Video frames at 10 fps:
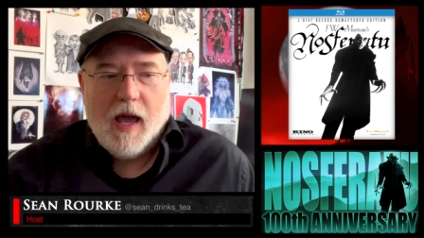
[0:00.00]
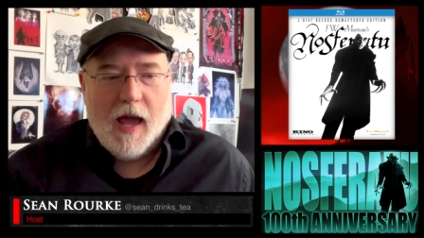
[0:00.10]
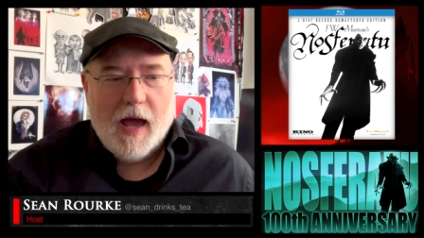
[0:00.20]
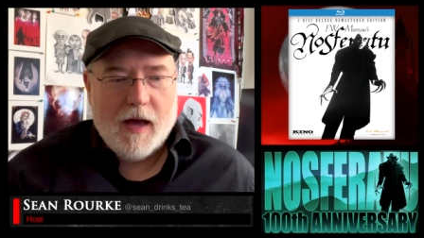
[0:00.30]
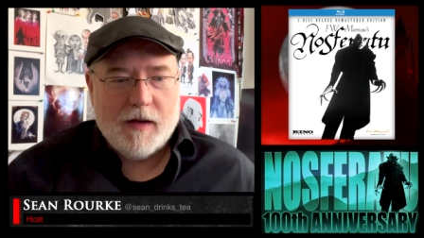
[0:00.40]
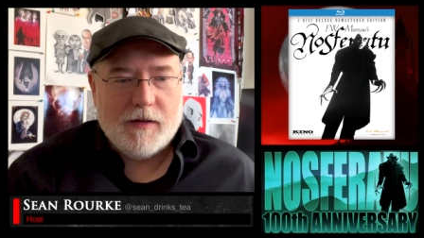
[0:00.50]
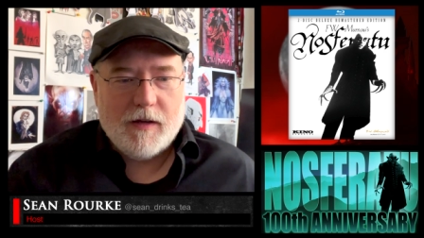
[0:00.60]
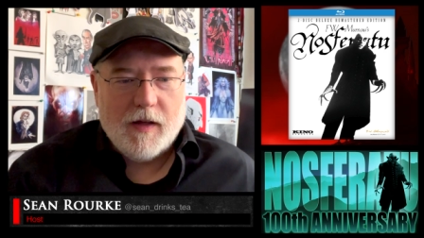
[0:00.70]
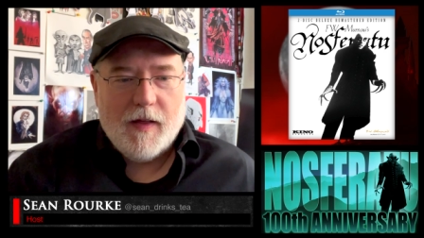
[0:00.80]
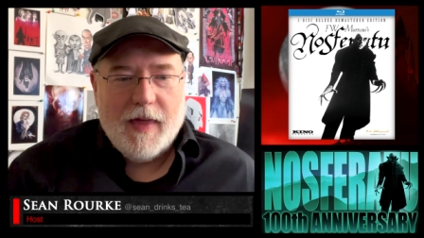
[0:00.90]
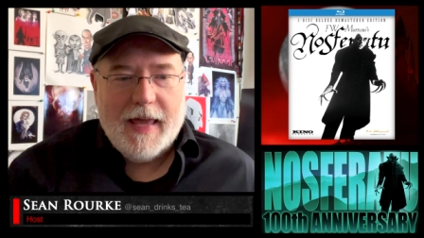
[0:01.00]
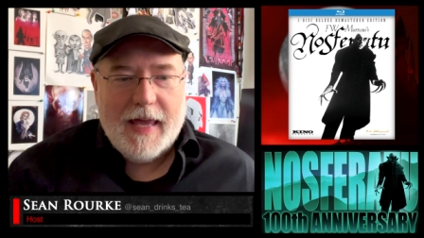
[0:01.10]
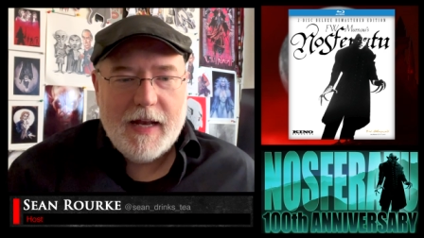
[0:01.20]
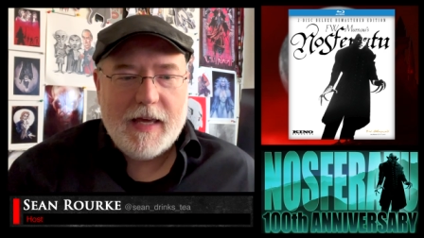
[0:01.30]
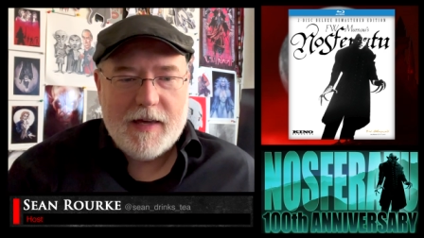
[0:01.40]
And
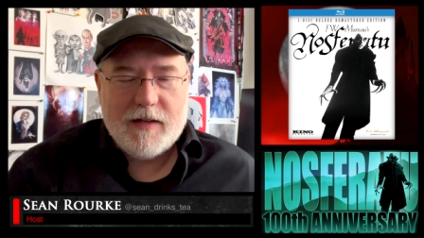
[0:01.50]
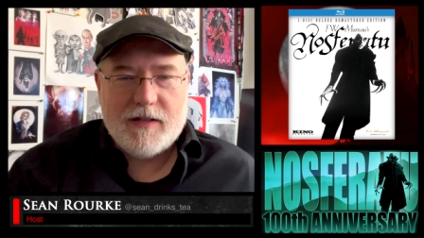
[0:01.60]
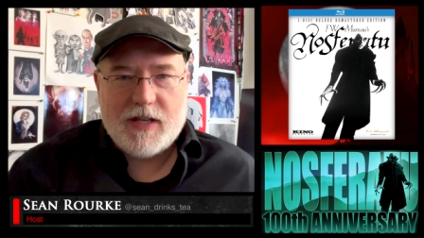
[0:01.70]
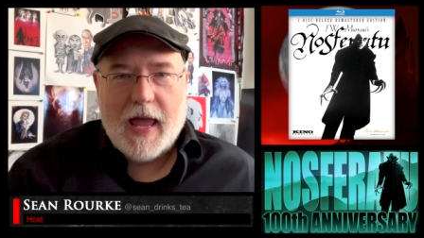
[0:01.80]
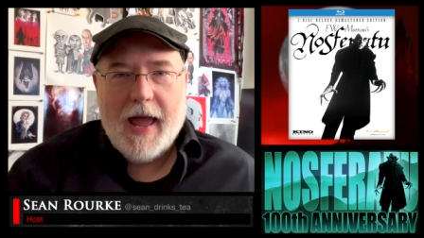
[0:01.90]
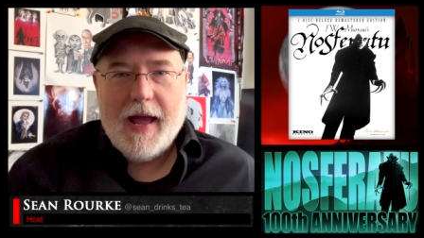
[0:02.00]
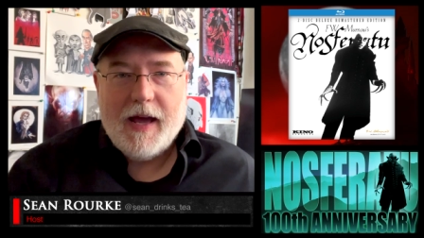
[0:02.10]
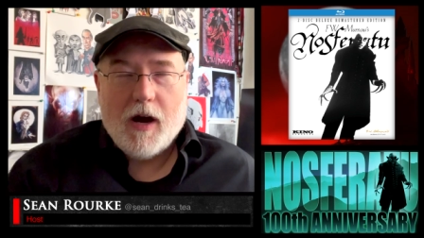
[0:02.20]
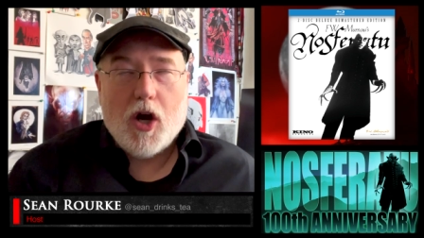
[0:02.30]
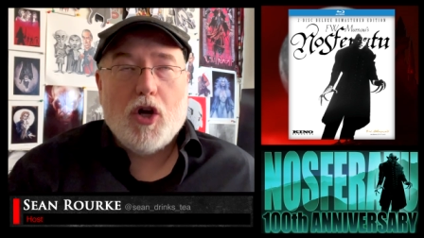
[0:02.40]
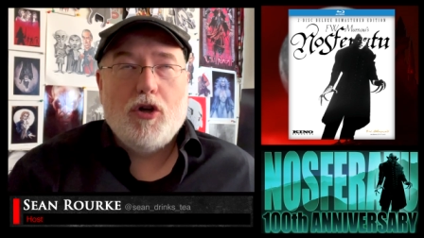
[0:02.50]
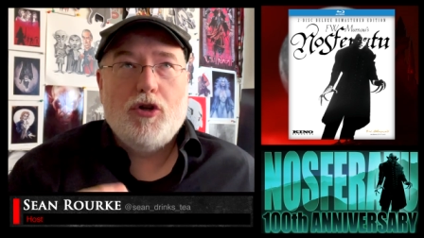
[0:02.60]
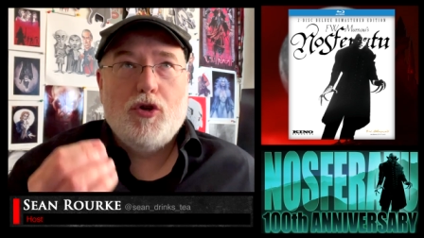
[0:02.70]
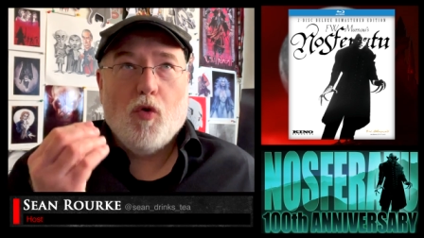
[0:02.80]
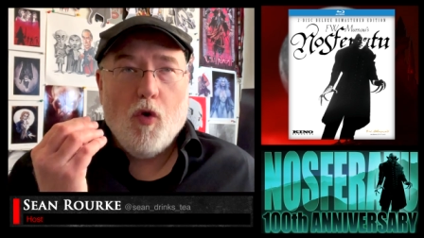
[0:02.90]
it is a
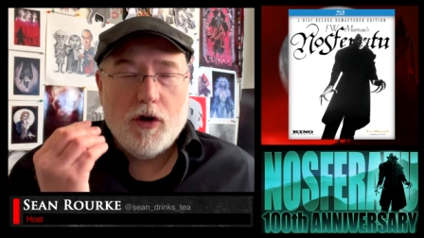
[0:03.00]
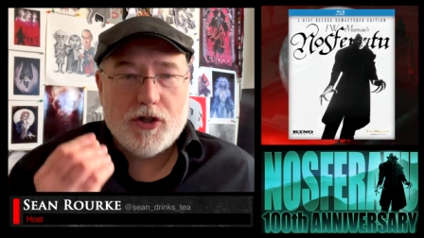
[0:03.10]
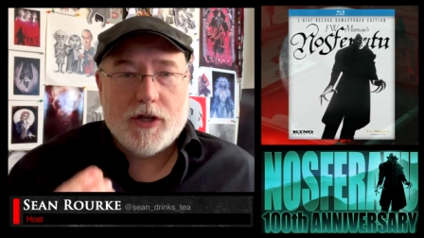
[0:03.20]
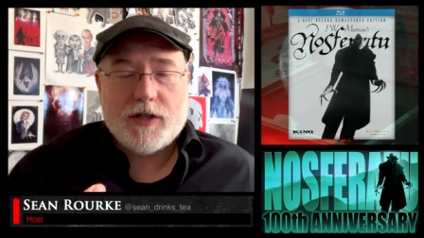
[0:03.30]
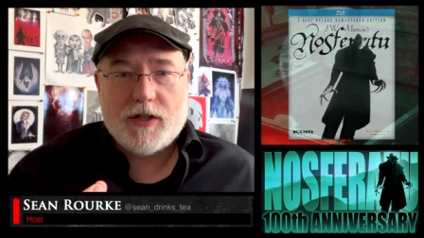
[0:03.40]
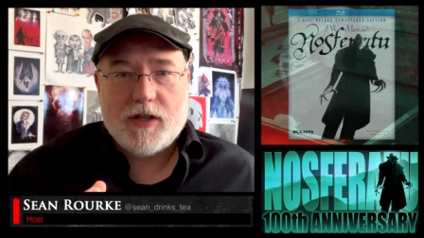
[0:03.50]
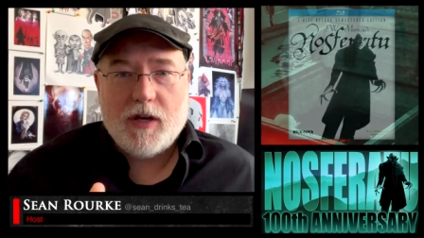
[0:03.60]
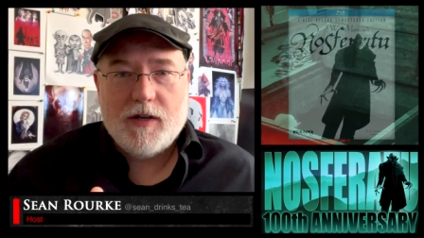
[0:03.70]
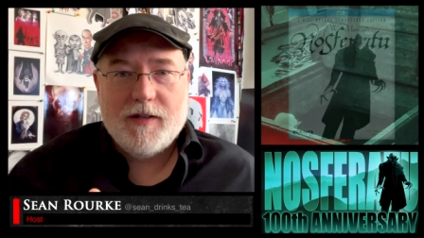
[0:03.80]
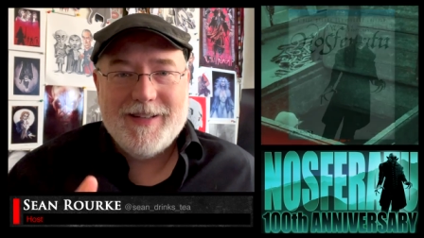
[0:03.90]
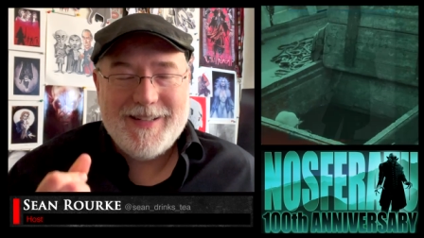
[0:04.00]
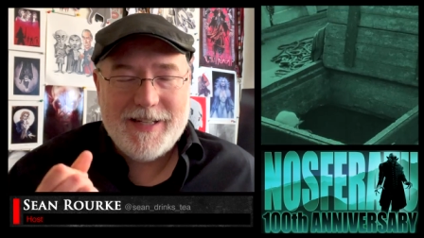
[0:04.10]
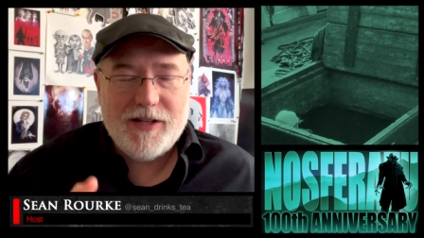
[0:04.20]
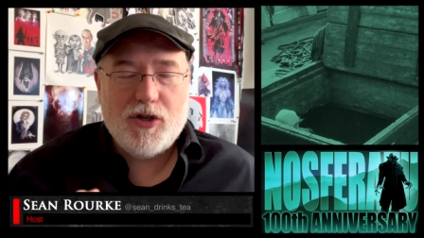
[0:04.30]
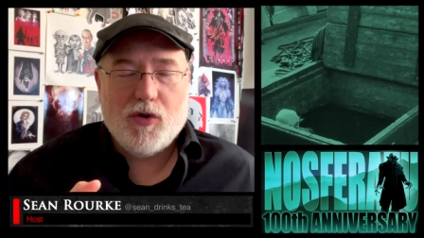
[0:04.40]
gorgeous
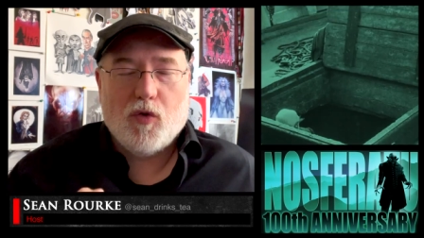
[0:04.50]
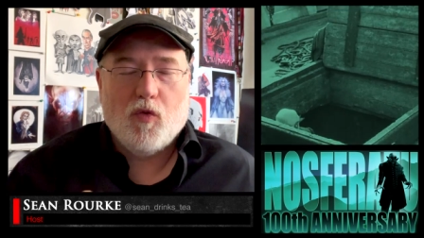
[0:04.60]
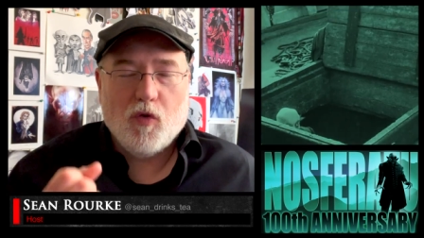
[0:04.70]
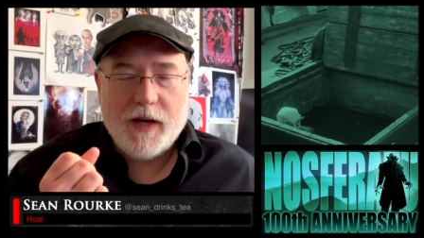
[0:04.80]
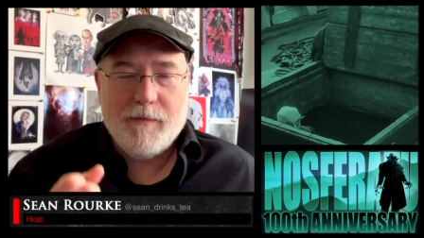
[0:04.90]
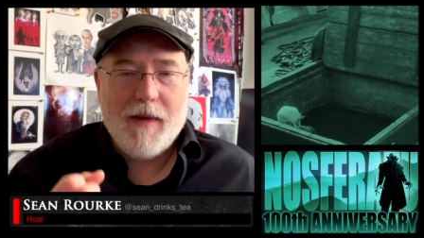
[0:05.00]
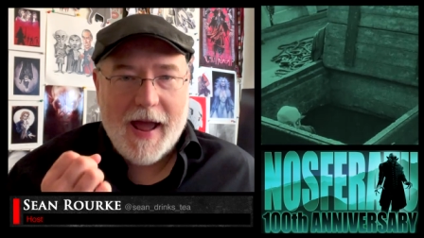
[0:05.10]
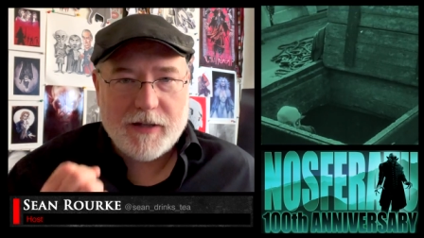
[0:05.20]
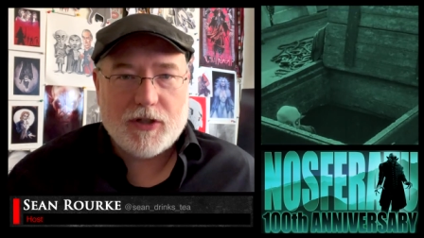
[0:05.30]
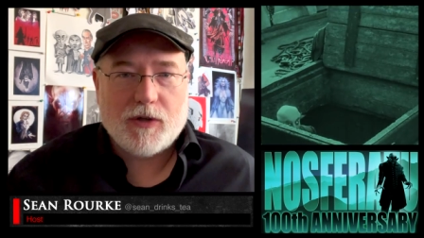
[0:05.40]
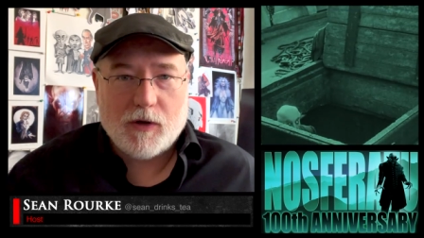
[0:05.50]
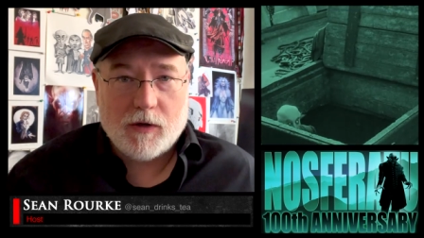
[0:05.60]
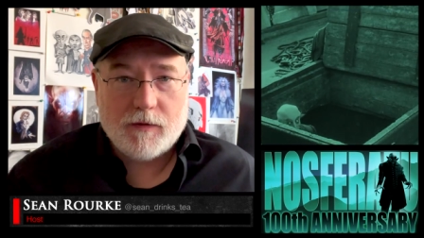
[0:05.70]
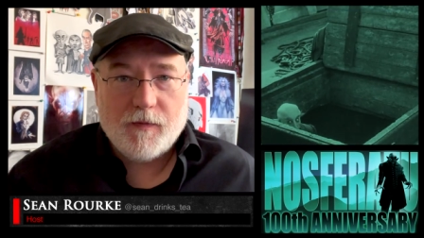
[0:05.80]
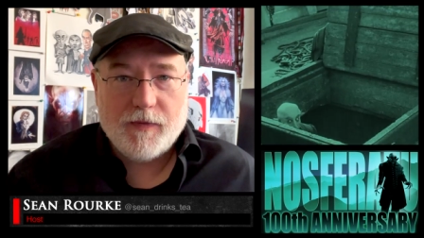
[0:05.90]
digital
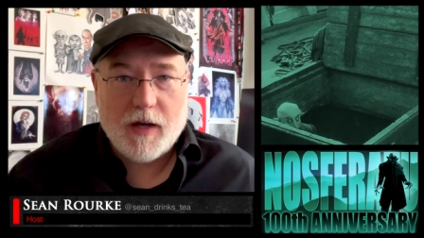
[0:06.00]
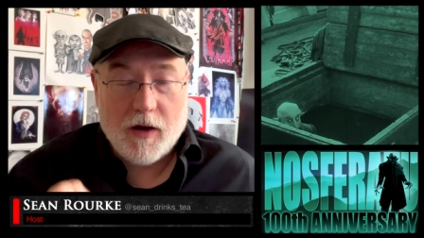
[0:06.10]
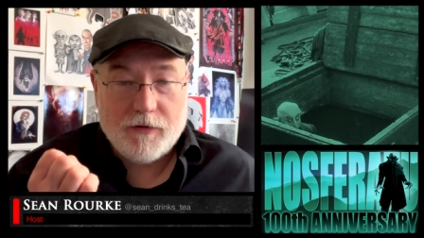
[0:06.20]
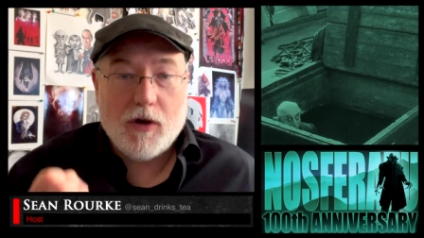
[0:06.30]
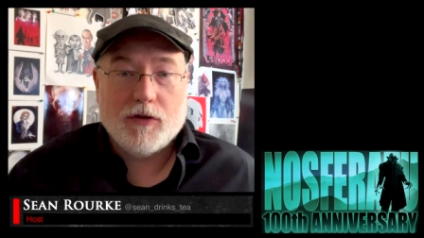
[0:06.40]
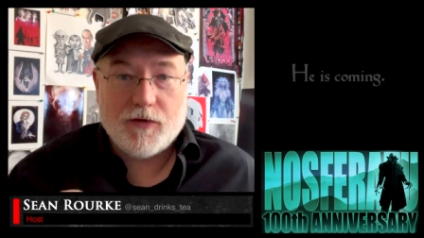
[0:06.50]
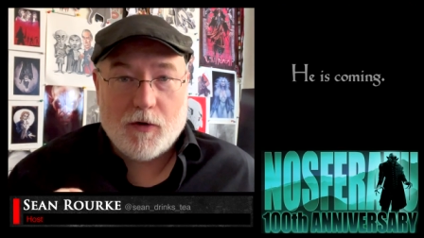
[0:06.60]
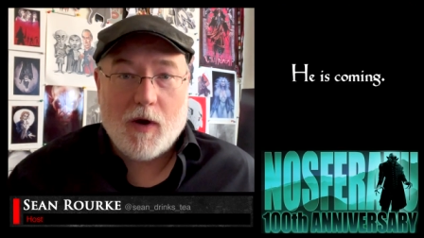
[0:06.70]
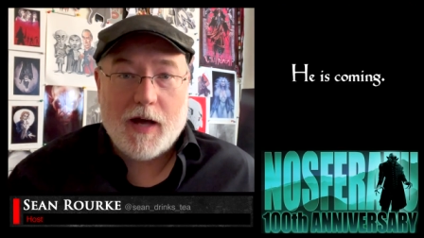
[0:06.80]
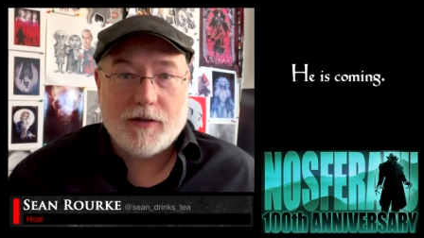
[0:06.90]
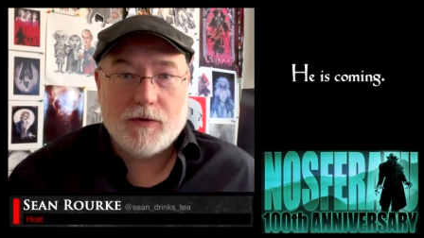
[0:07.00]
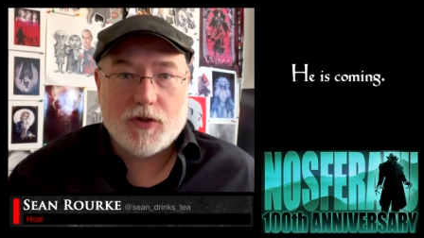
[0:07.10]
remaster of Nosferatu.